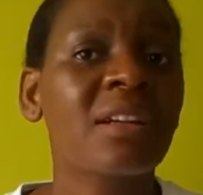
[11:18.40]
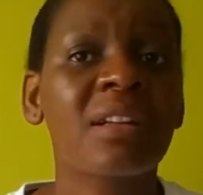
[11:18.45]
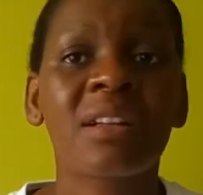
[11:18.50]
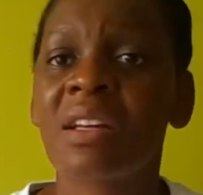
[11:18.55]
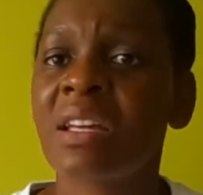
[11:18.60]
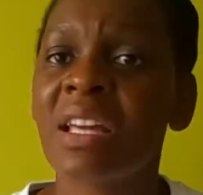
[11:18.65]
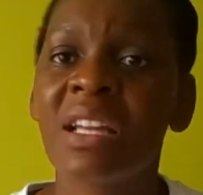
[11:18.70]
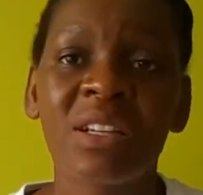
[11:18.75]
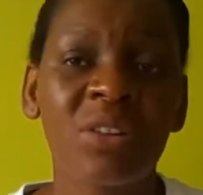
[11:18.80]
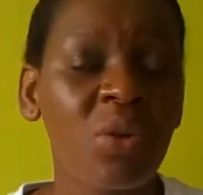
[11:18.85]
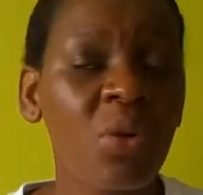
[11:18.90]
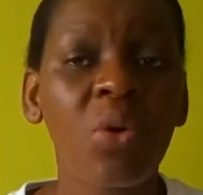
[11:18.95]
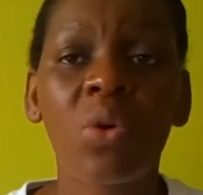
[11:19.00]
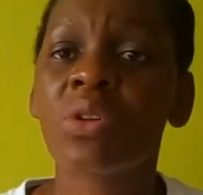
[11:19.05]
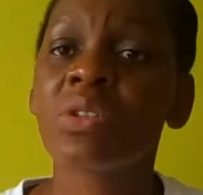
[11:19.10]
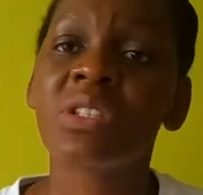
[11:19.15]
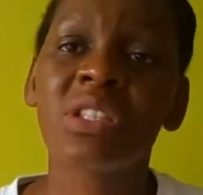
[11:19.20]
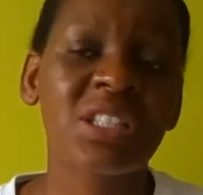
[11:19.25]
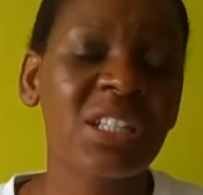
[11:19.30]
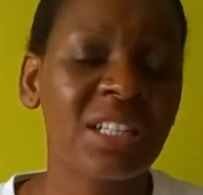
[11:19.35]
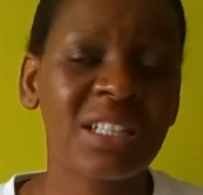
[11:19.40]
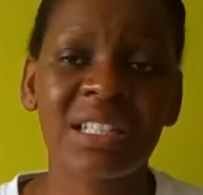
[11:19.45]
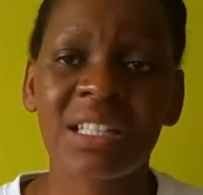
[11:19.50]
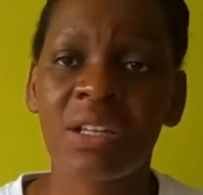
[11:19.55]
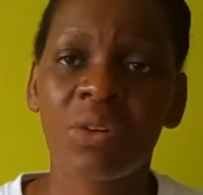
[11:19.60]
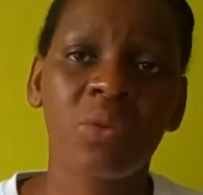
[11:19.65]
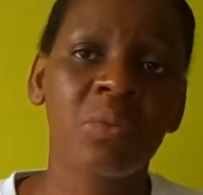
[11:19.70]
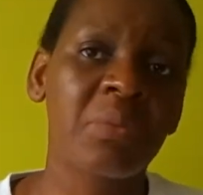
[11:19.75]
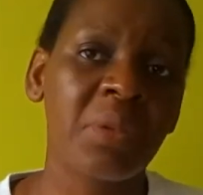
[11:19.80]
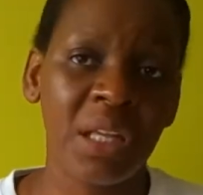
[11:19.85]
Can God just kill
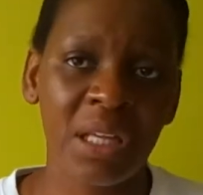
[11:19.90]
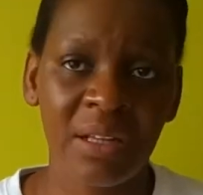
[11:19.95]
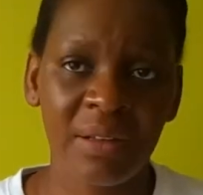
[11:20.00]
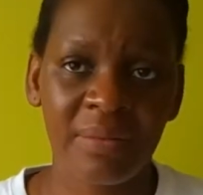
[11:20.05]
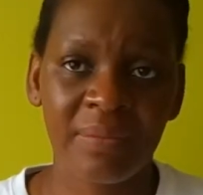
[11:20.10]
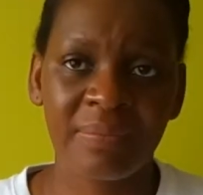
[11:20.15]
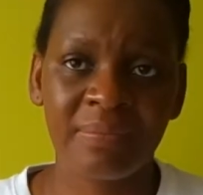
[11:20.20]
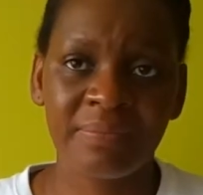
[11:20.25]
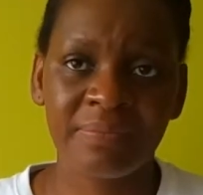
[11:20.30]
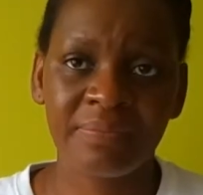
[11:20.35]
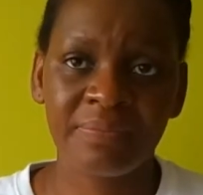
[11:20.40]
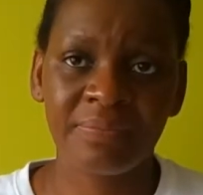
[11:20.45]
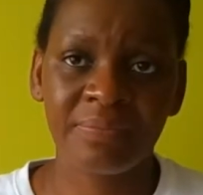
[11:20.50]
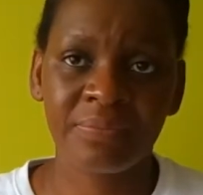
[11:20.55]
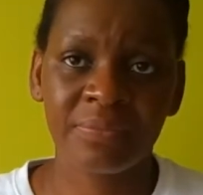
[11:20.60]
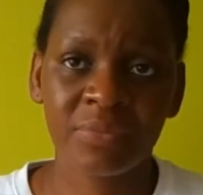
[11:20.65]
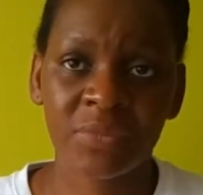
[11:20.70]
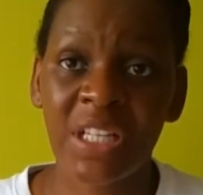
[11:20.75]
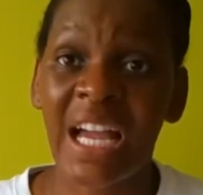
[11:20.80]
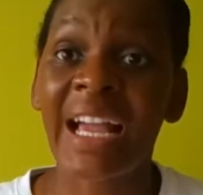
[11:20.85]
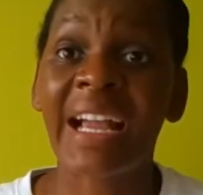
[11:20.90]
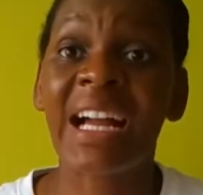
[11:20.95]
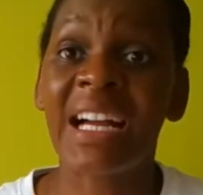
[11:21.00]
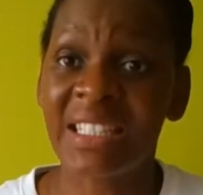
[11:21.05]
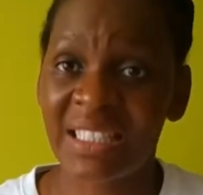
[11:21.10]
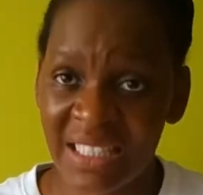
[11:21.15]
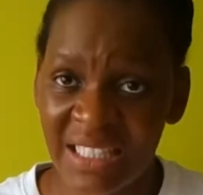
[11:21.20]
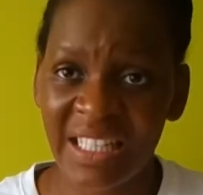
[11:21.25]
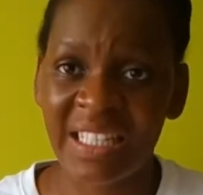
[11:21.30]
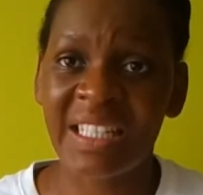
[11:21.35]
me? I
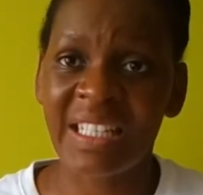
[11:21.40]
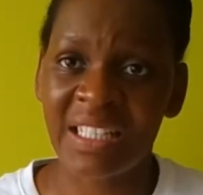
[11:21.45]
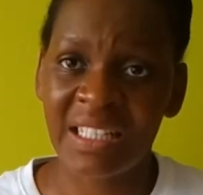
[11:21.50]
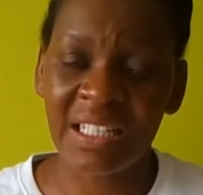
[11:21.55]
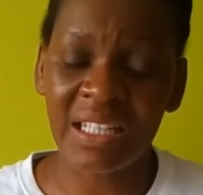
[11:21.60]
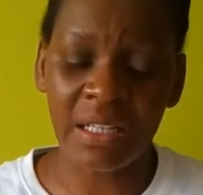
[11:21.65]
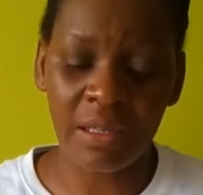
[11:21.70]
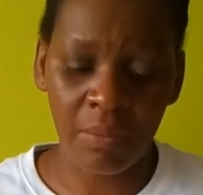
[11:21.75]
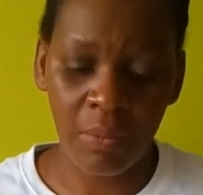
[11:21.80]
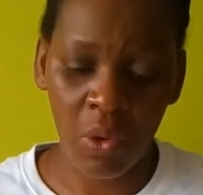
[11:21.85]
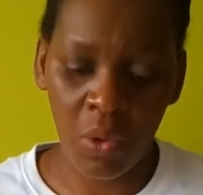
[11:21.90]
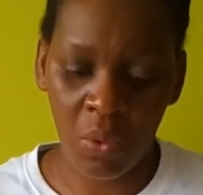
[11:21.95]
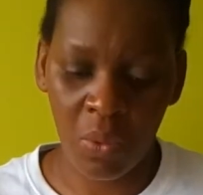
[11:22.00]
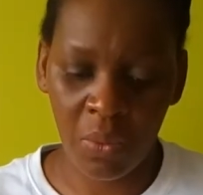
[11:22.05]
can't take it anymore.